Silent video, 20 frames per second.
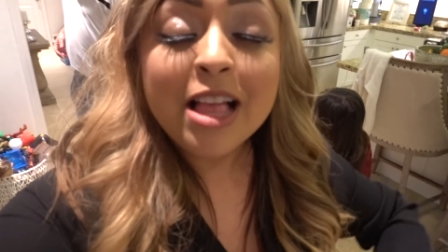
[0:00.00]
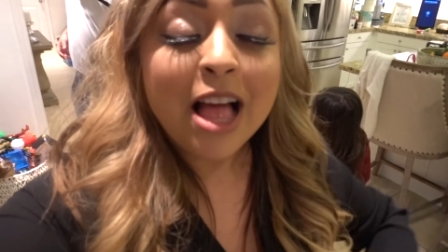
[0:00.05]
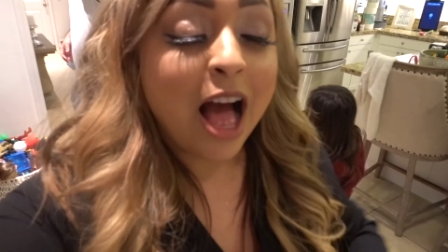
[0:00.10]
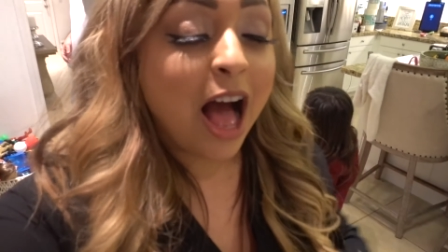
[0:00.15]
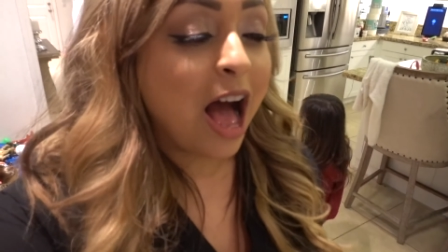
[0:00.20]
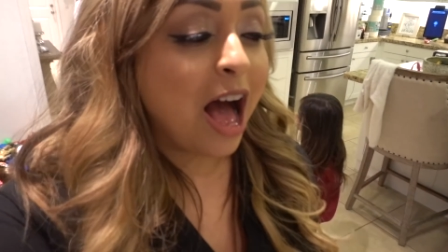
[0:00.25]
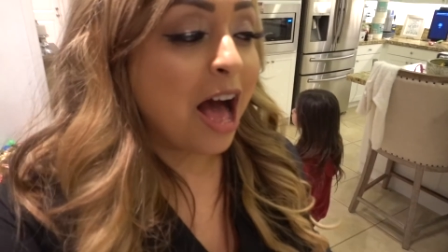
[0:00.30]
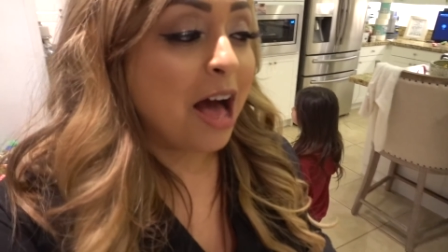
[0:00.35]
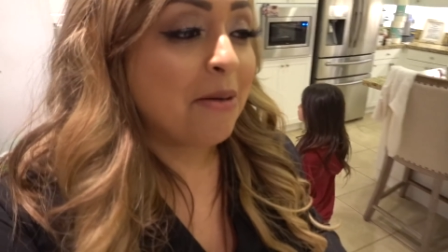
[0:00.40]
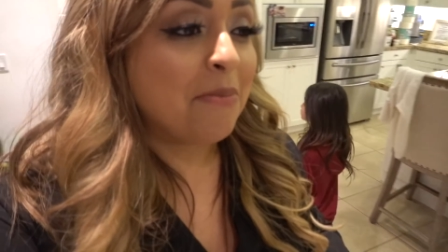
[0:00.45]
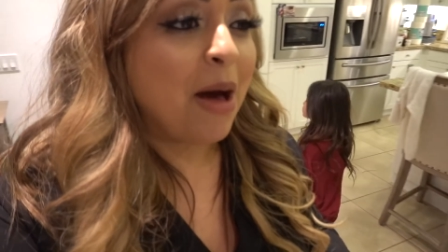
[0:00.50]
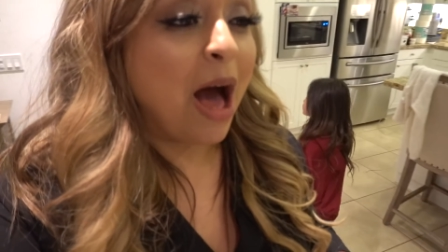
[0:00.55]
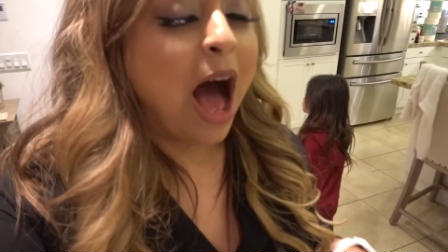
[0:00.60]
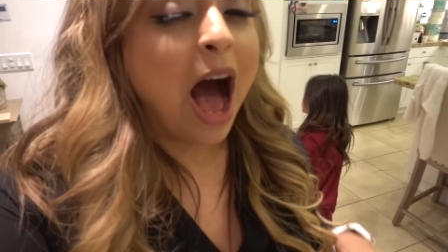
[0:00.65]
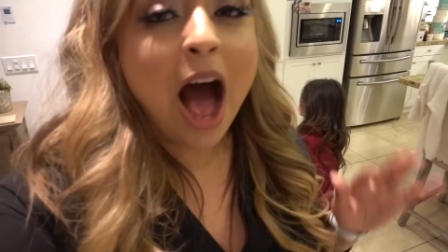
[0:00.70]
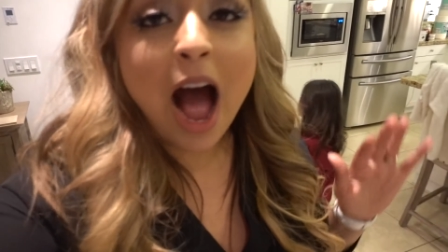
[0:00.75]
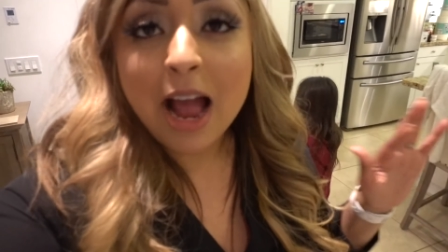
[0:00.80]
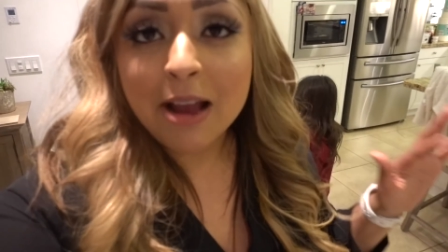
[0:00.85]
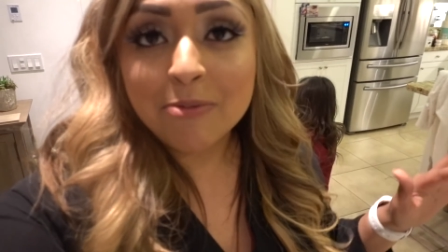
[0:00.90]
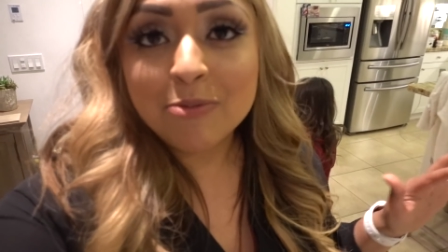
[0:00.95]
Um,
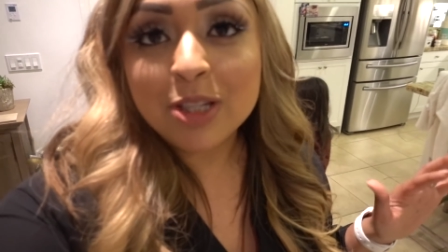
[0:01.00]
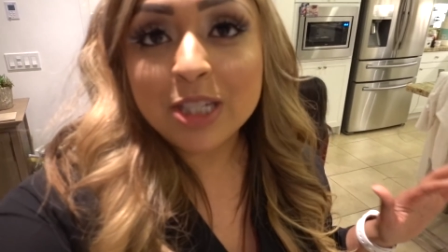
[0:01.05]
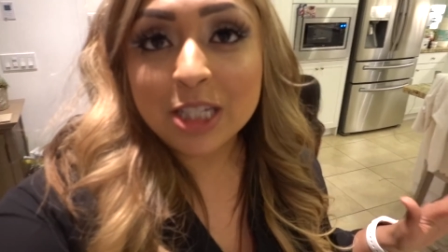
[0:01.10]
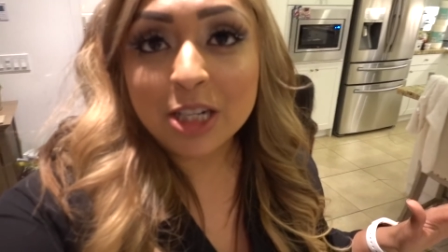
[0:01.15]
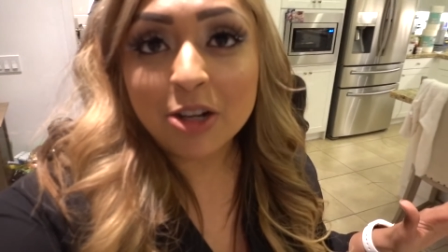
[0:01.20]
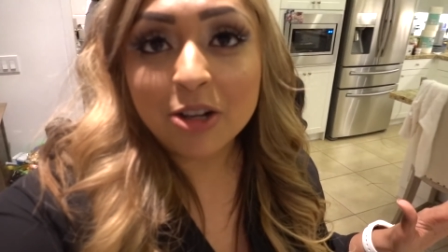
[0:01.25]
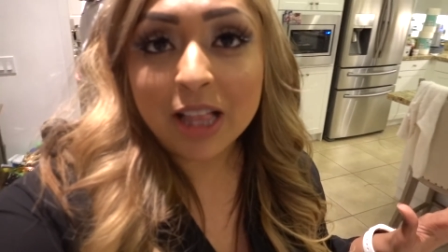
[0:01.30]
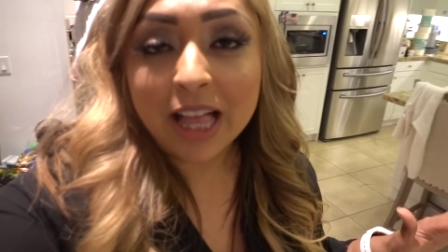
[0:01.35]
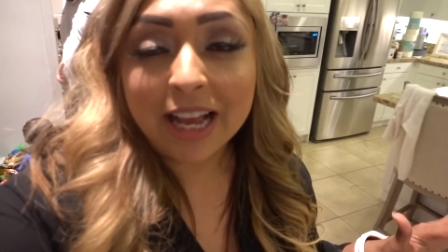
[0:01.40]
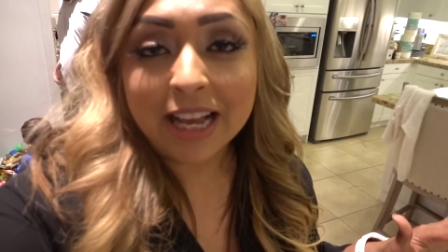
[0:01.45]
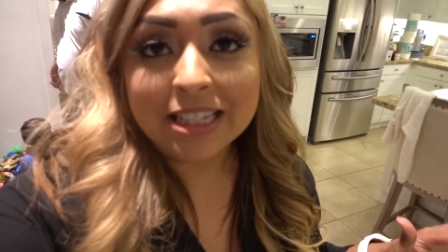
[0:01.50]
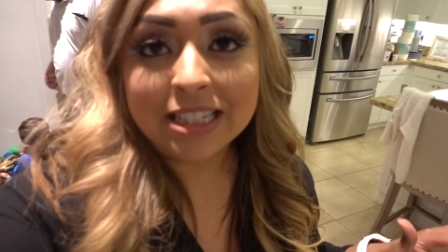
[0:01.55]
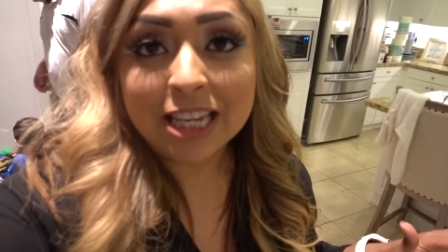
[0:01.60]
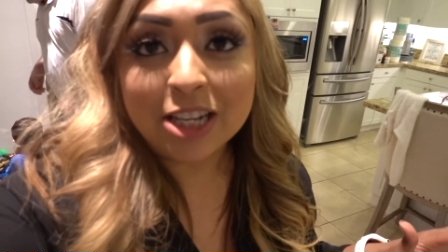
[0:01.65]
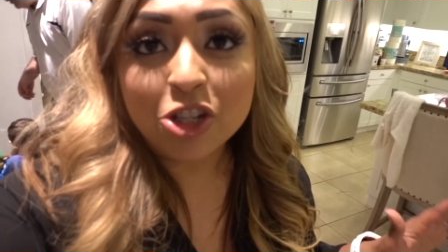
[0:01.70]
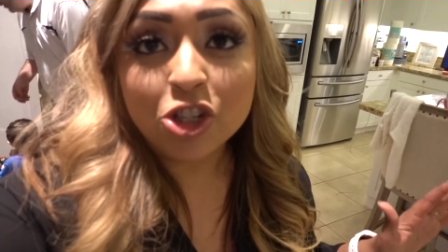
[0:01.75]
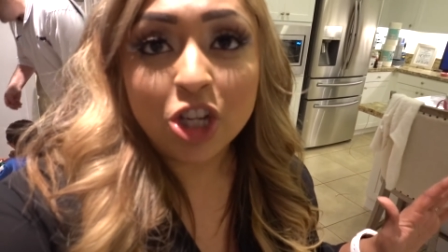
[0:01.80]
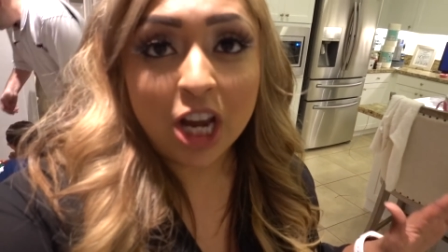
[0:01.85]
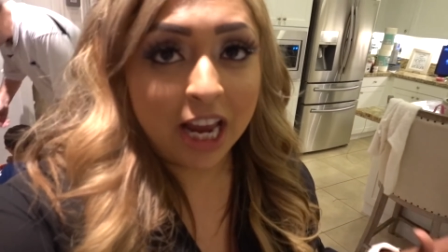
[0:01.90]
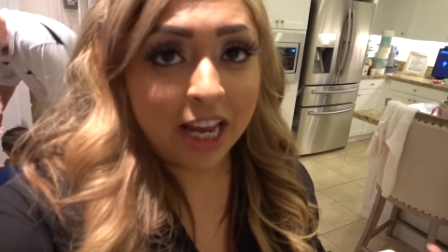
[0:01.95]
I'm still, like I said,
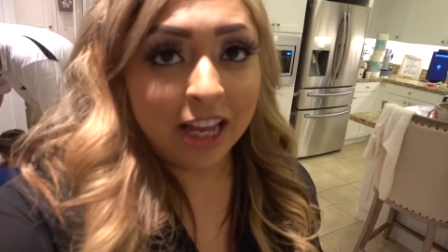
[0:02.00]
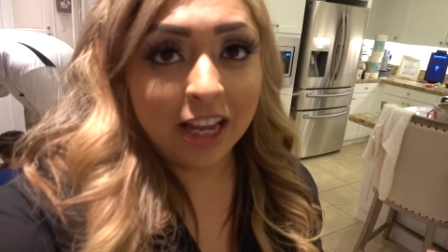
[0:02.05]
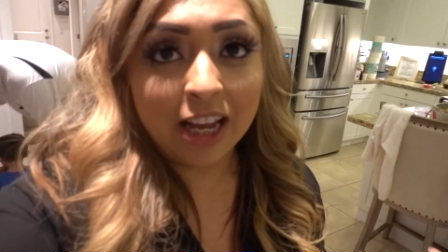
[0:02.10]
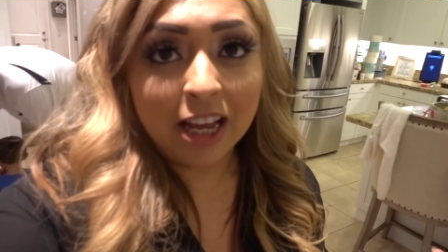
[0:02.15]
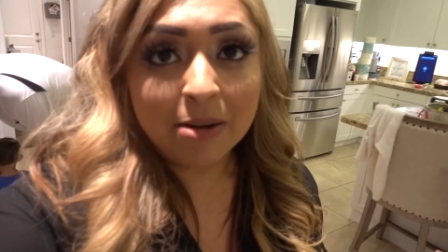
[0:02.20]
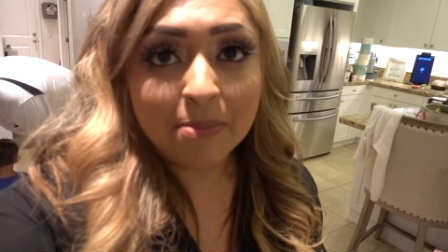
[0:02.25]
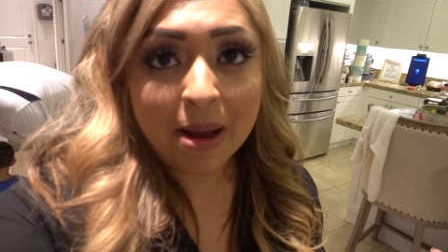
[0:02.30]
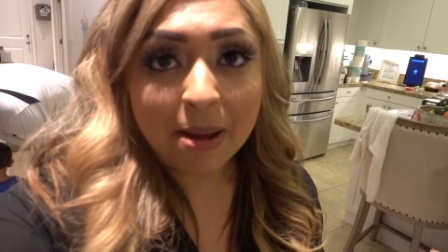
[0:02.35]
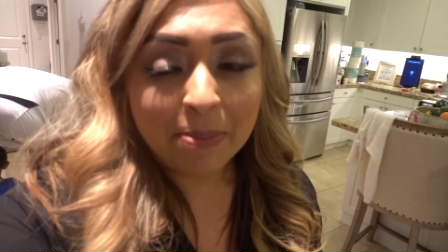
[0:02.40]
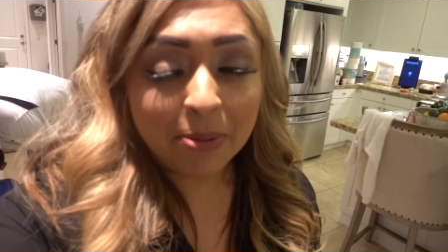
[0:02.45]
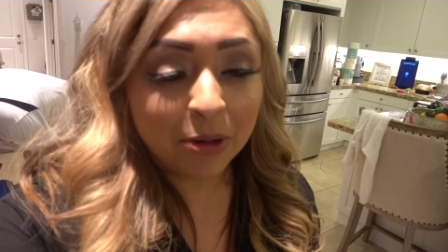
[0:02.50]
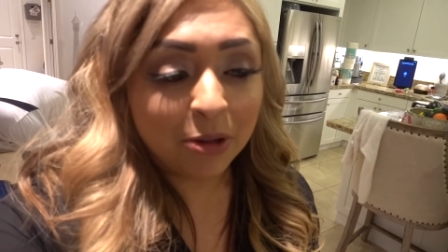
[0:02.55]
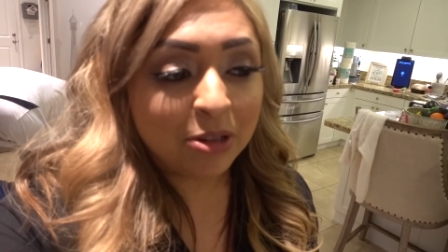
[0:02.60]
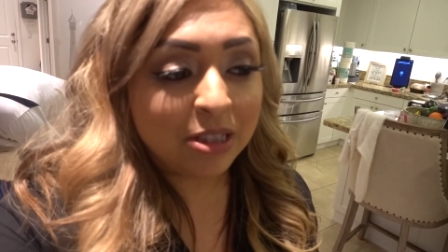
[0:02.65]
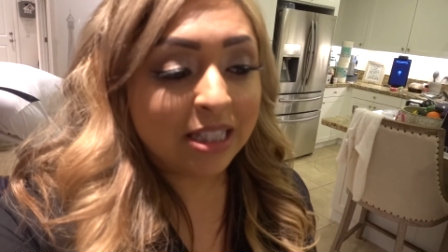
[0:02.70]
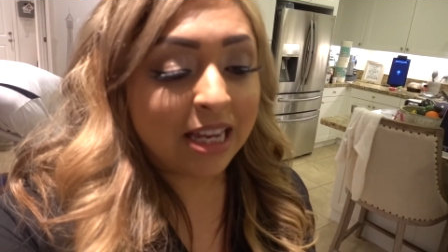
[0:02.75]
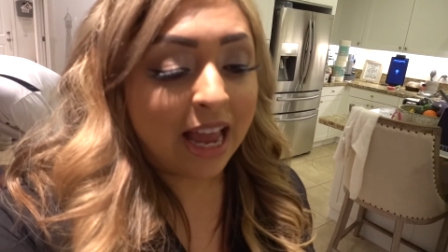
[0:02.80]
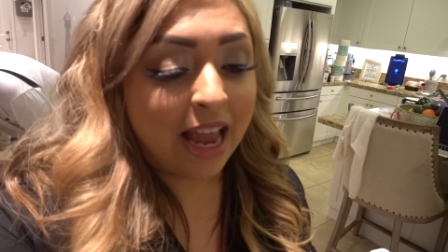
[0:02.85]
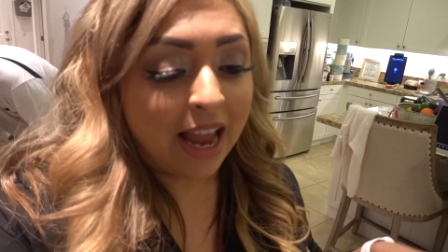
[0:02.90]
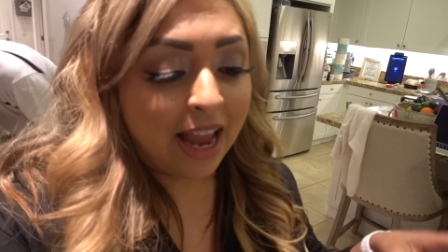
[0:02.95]
shaking in my
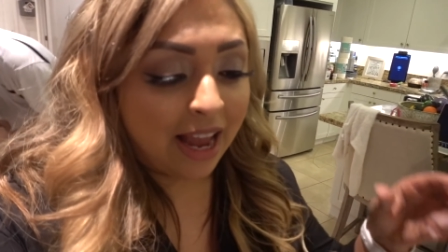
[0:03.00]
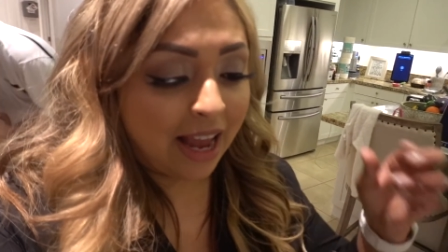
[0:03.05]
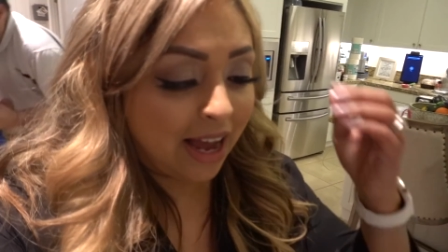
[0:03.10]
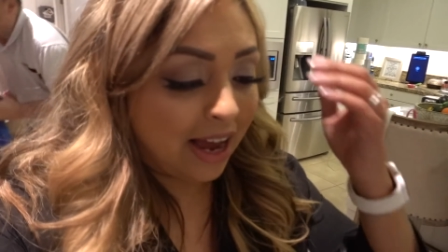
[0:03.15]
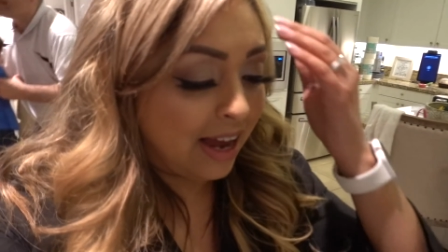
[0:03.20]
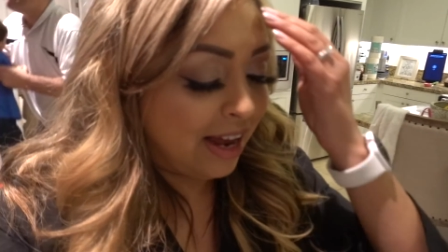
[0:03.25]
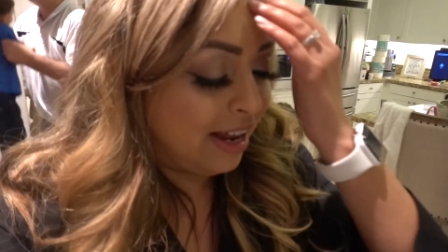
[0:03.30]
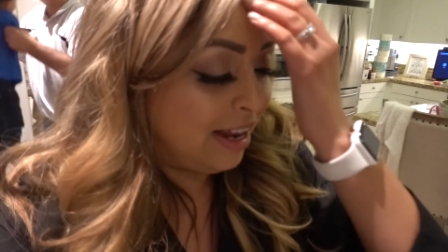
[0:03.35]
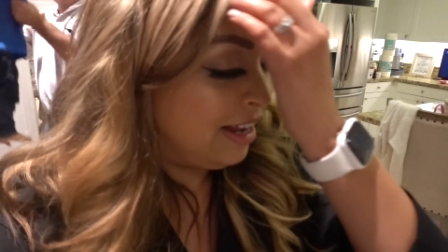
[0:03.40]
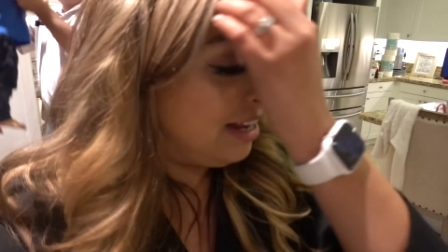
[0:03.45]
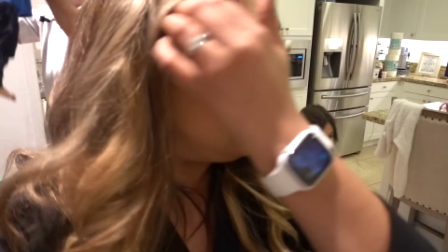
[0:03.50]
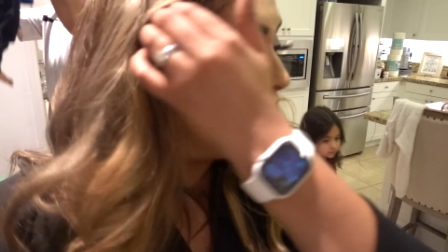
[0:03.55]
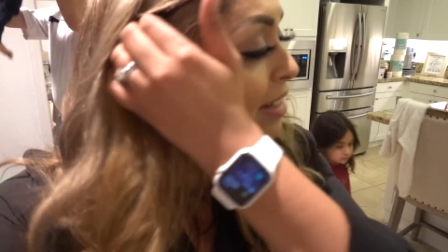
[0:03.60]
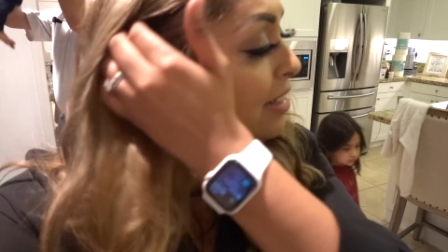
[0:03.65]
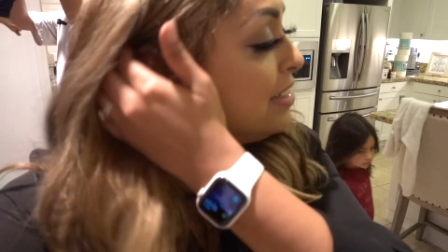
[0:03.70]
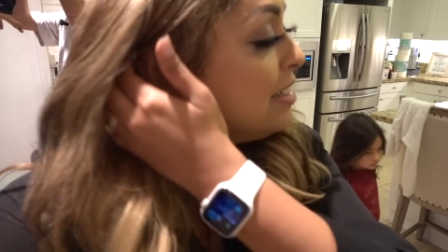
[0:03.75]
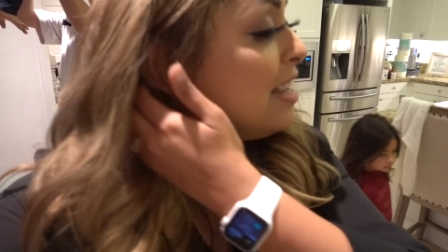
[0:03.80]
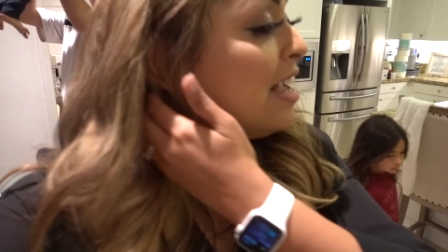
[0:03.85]
boots and